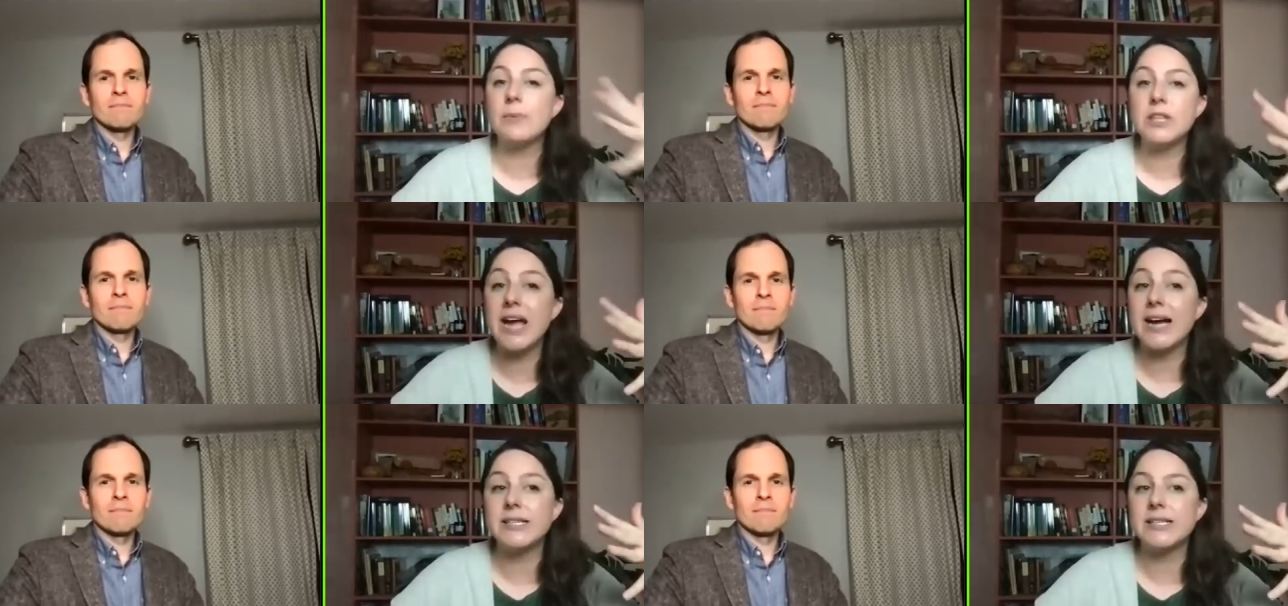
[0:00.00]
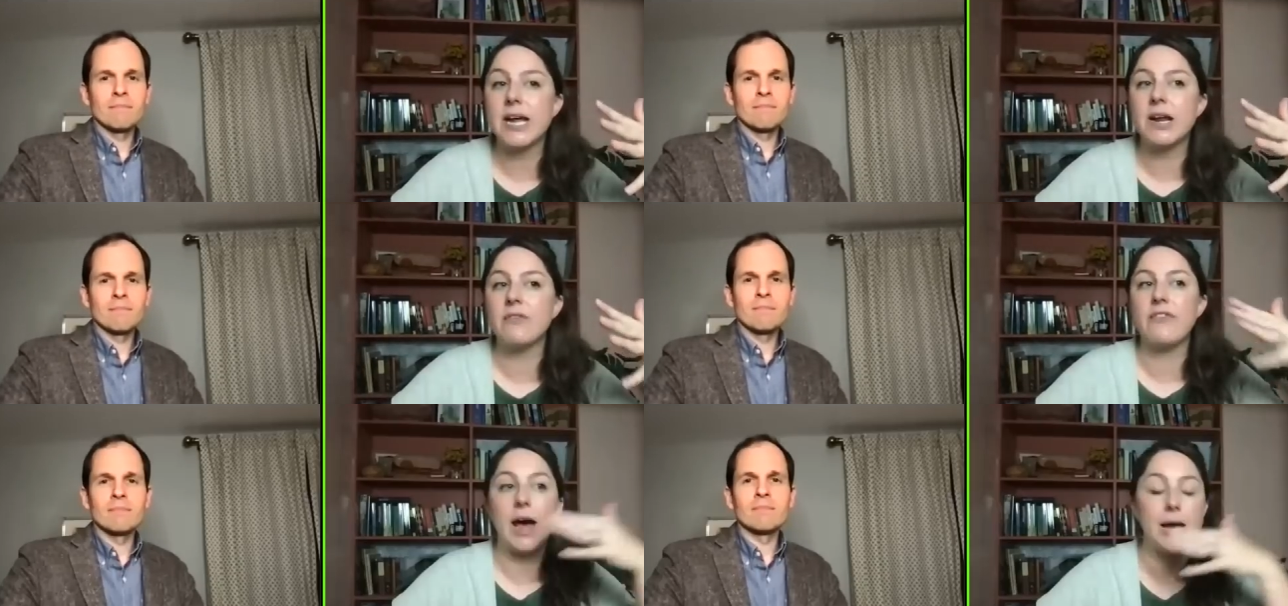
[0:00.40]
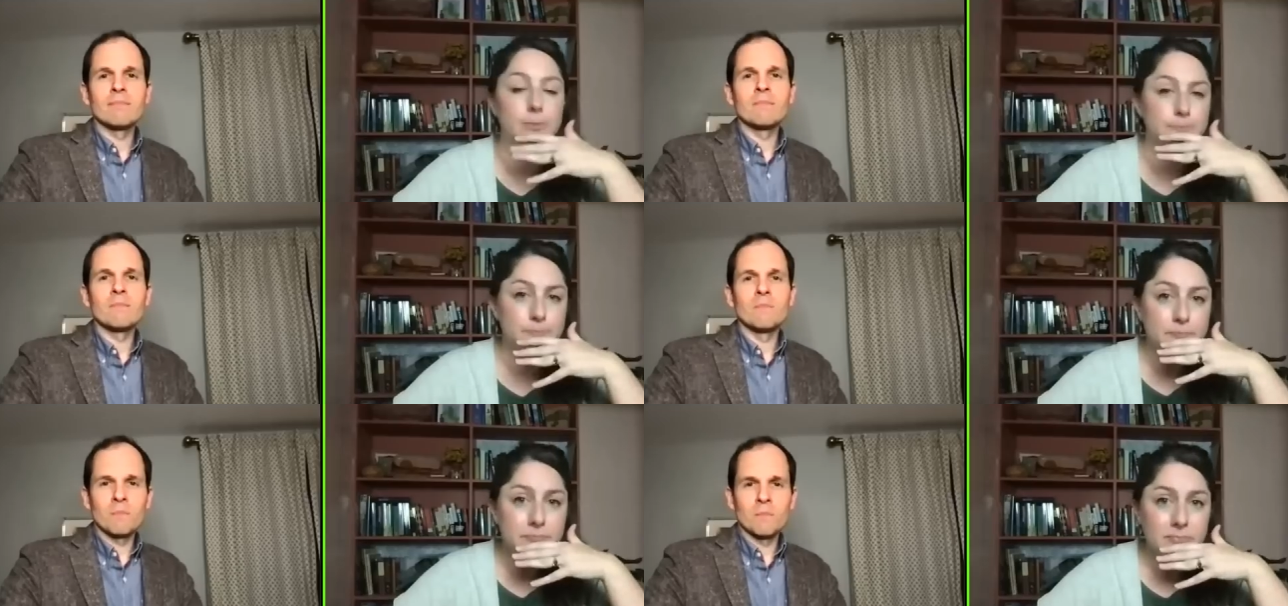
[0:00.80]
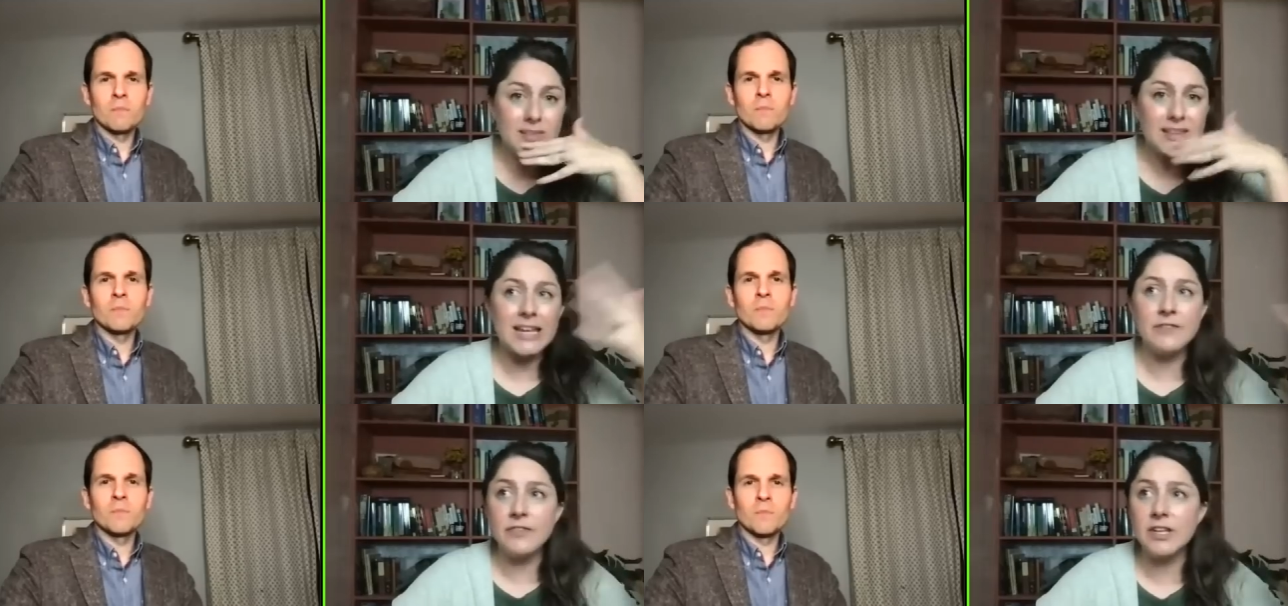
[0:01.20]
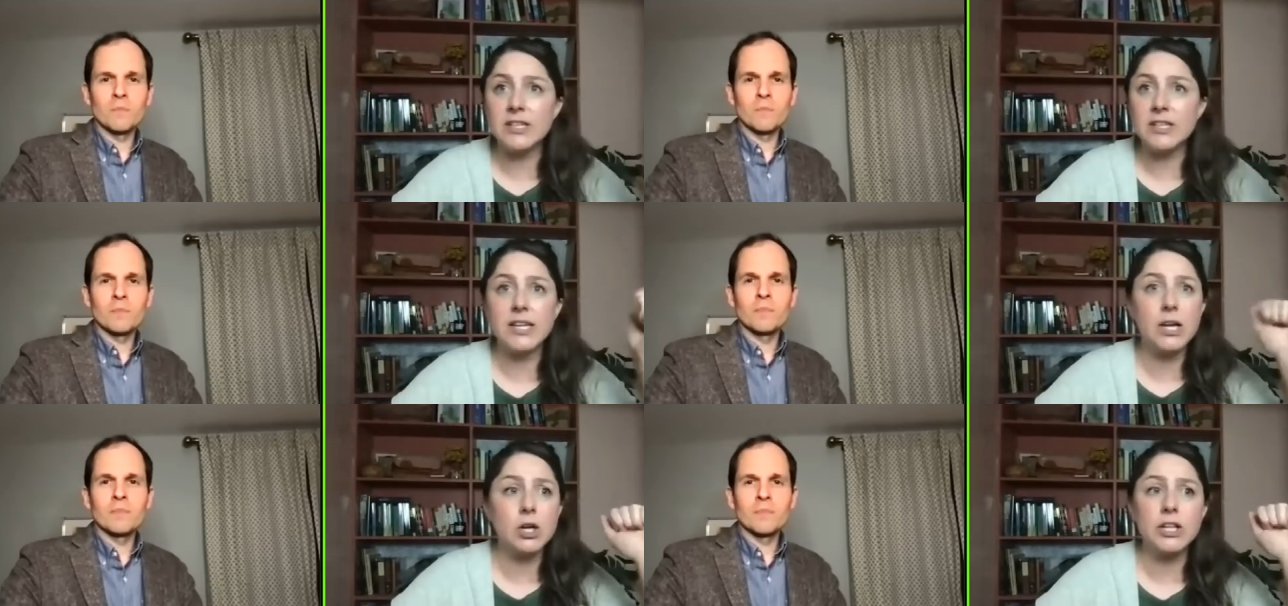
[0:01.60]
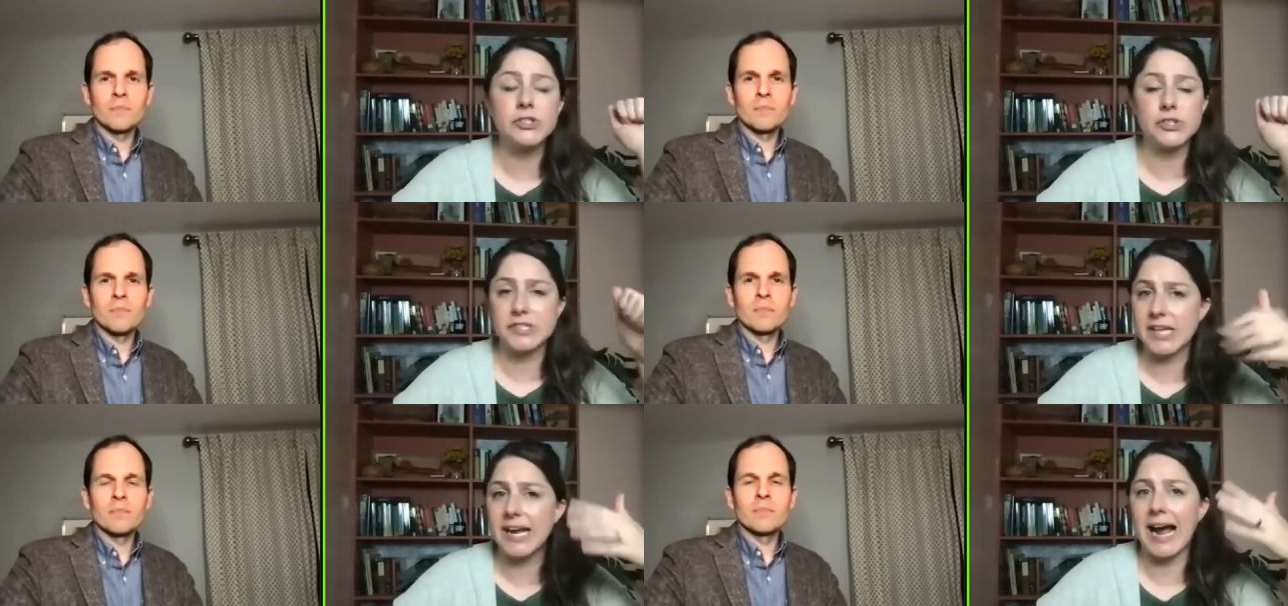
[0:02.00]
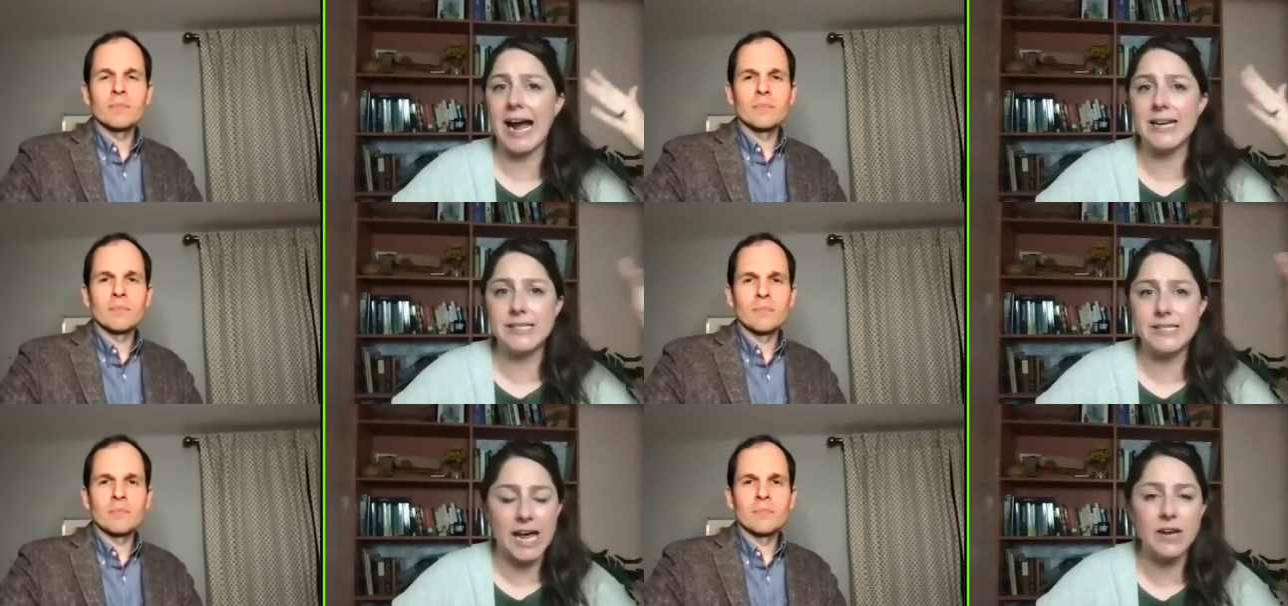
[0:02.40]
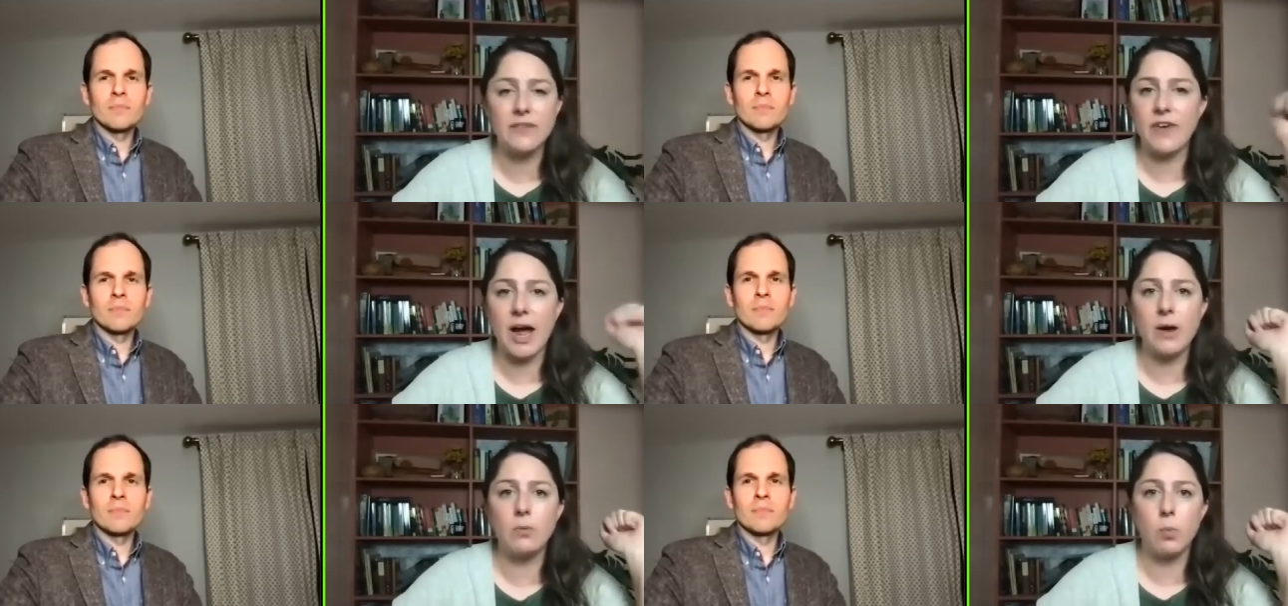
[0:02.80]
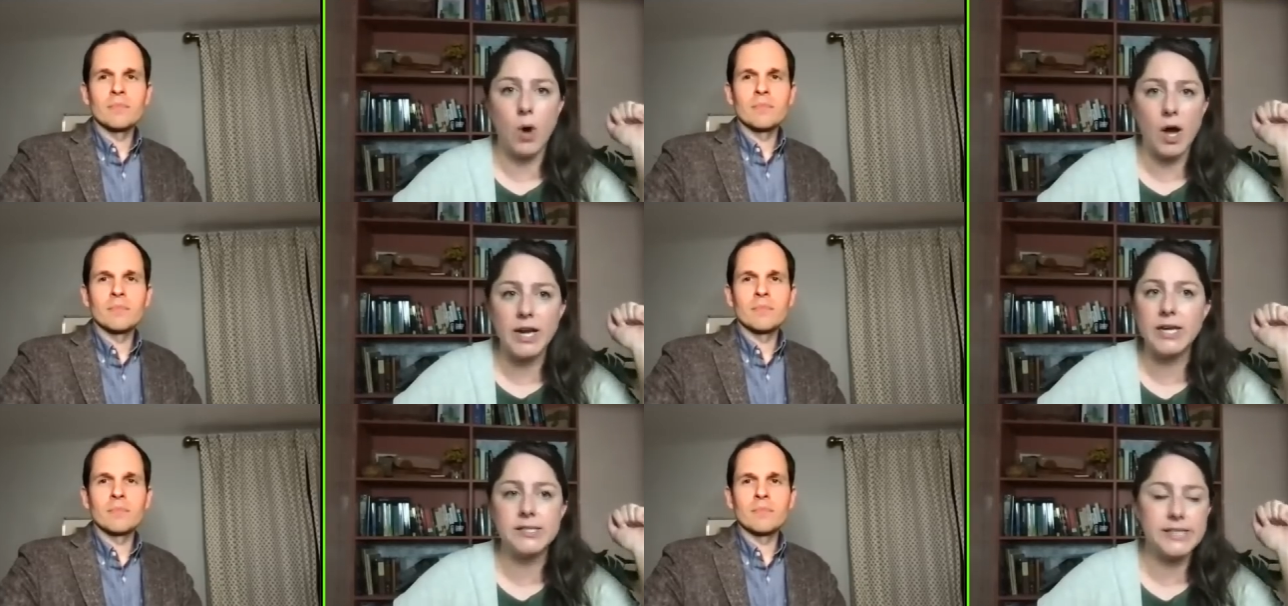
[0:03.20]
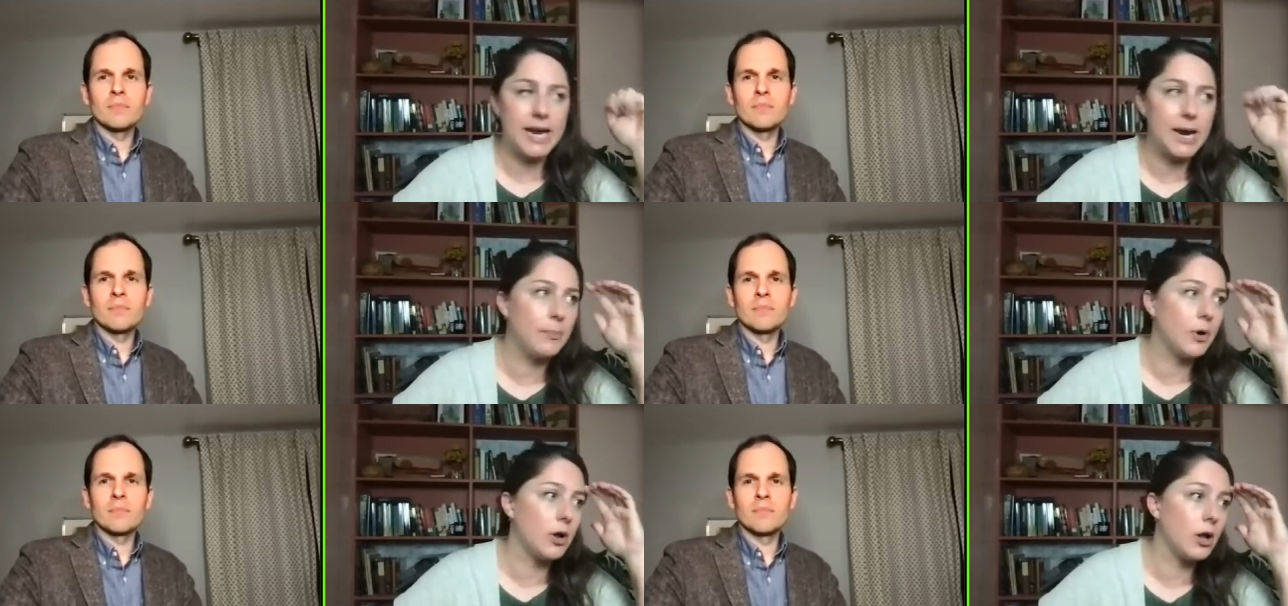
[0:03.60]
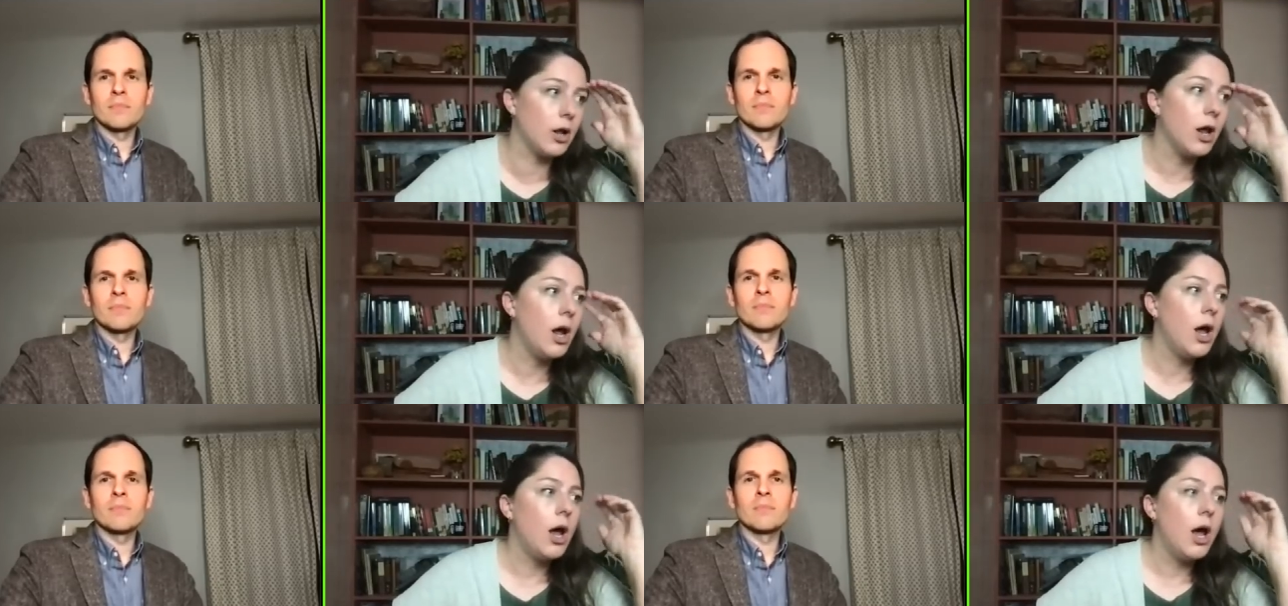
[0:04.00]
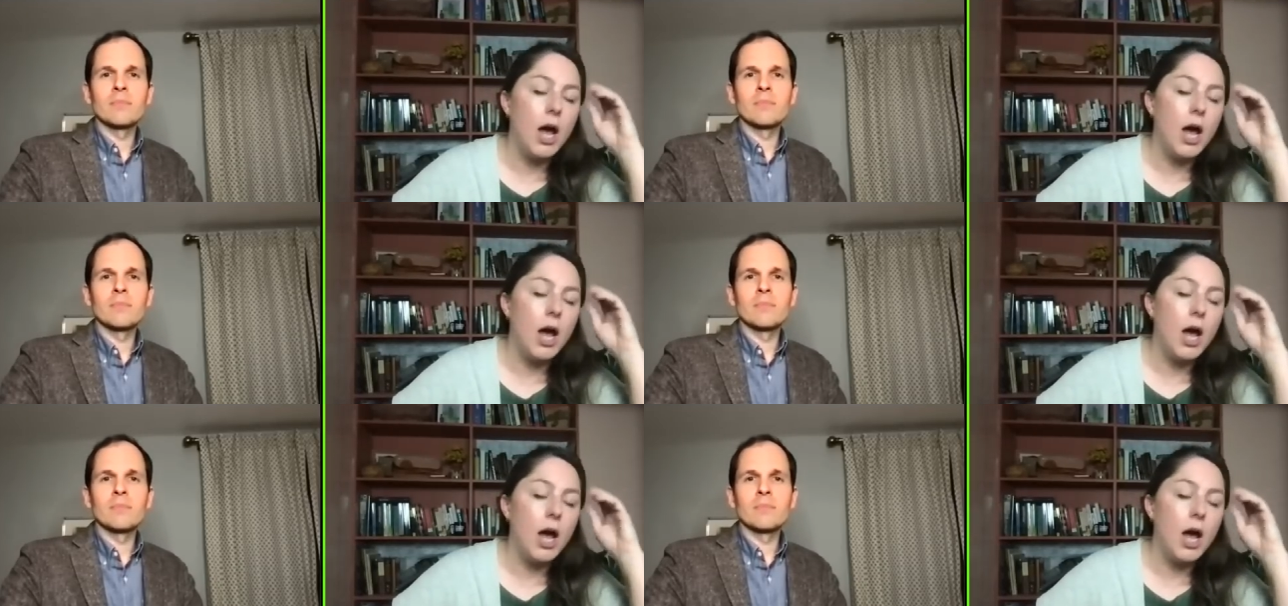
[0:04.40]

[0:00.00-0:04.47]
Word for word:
Speaker 1: with the identify. If it literally is just like identify one example